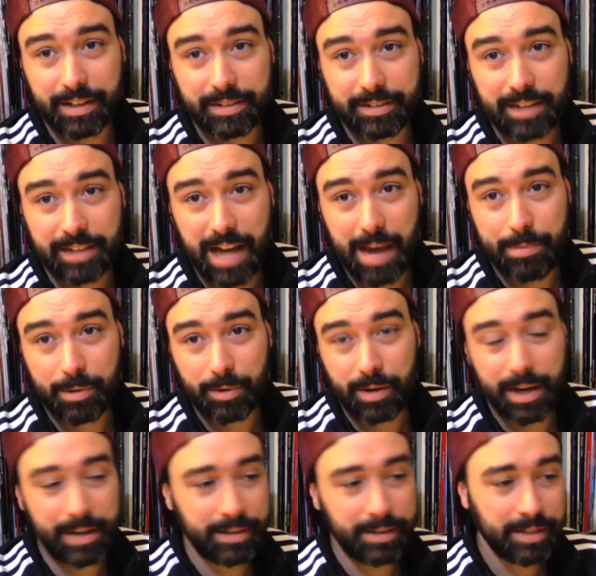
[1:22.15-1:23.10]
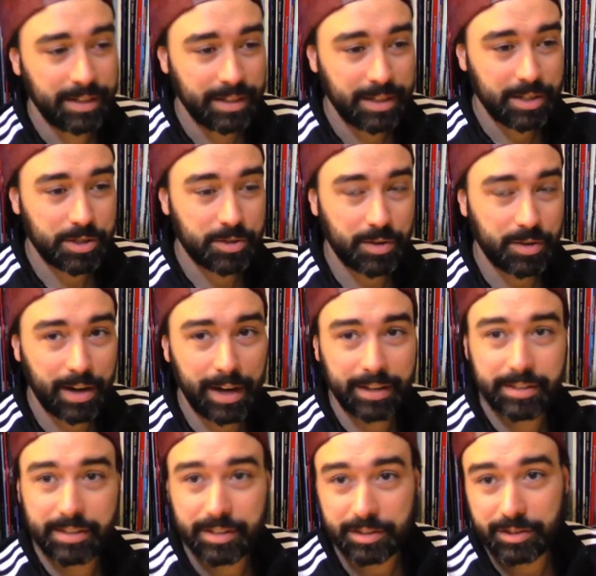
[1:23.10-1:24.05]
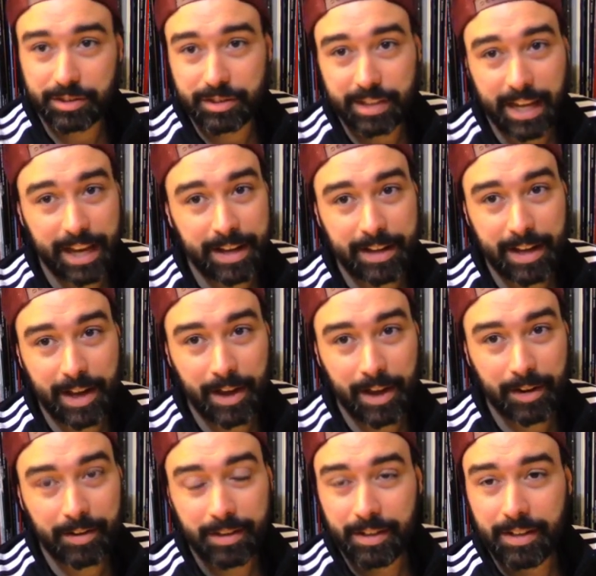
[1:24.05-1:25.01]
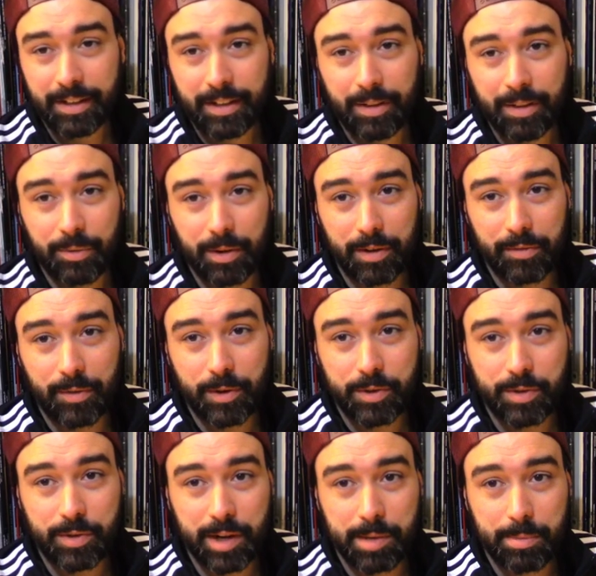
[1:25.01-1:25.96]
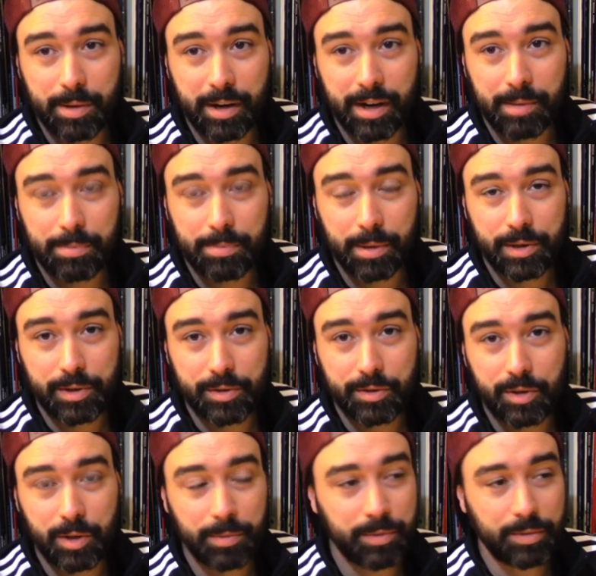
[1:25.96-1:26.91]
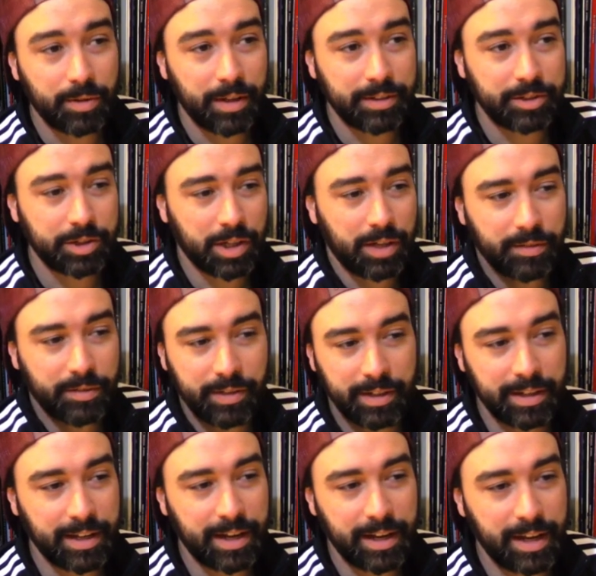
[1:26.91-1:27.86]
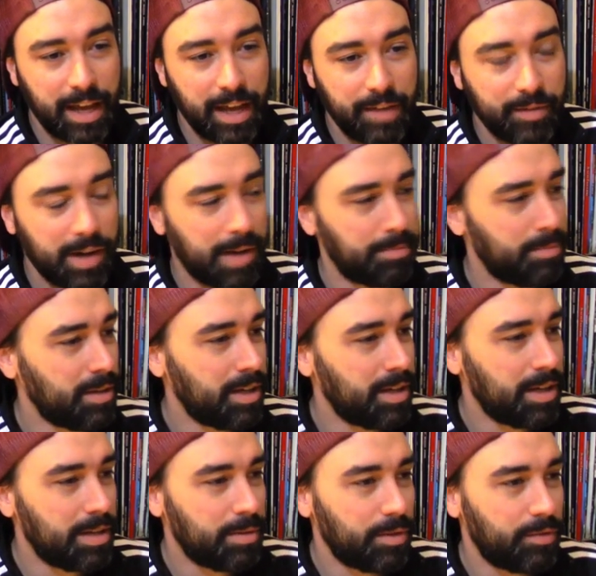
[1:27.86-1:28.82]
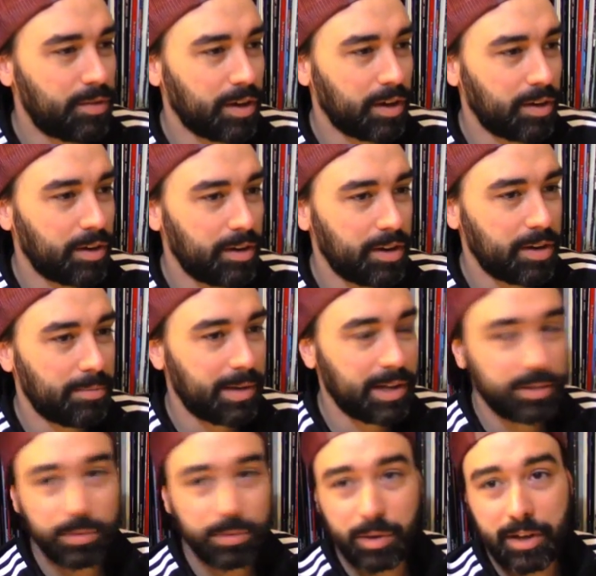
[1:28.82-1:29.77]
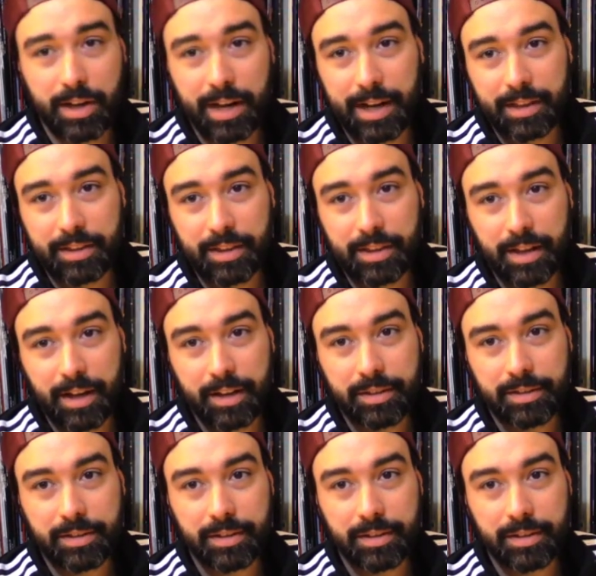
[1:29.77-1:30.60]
copyright strikes and taken down when I first tried to put it up on YouTube, so I shelved it and kind of gave up. I figured, you know, might as well cut out the